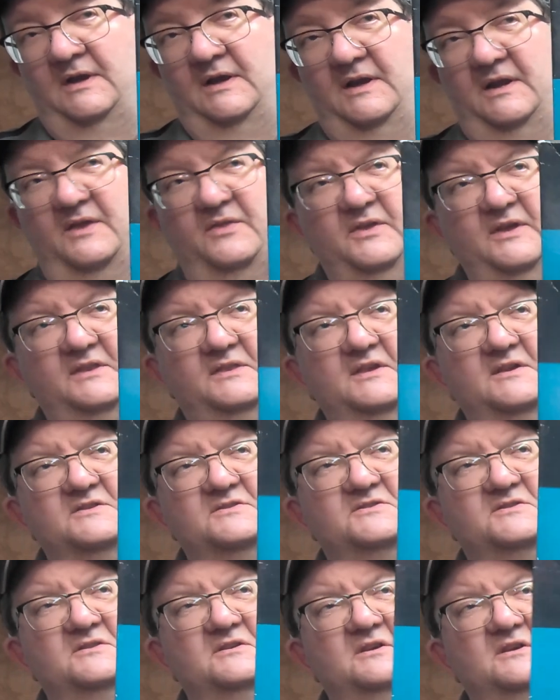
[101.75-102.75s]
And I think
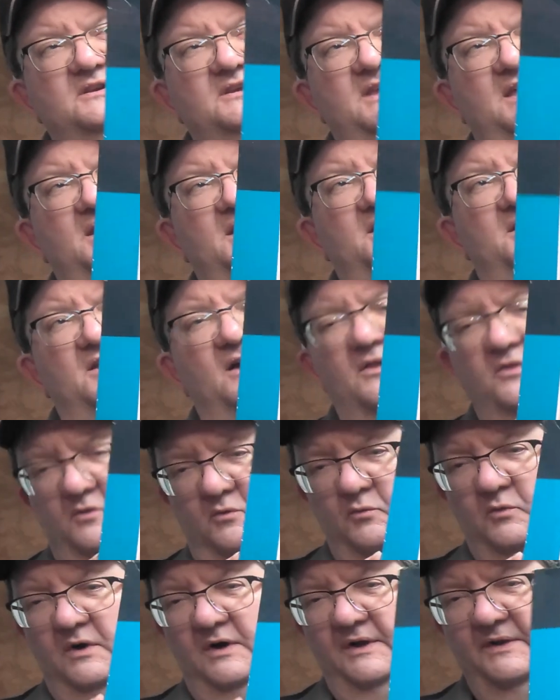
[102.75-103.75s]
there's yet another
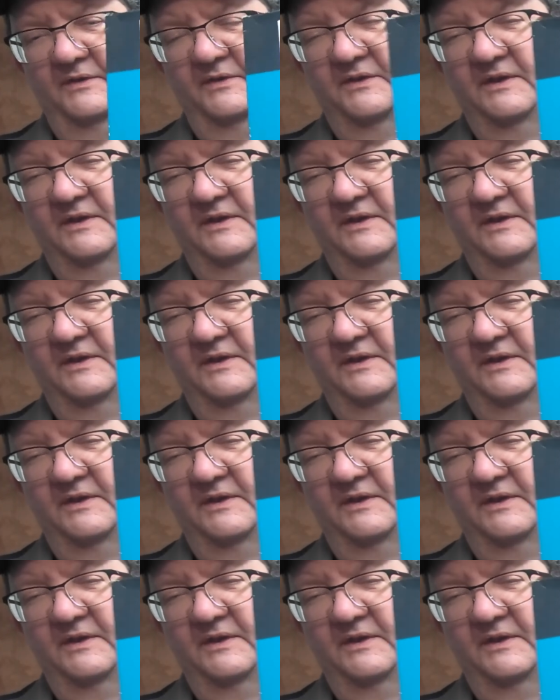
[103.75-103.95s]
one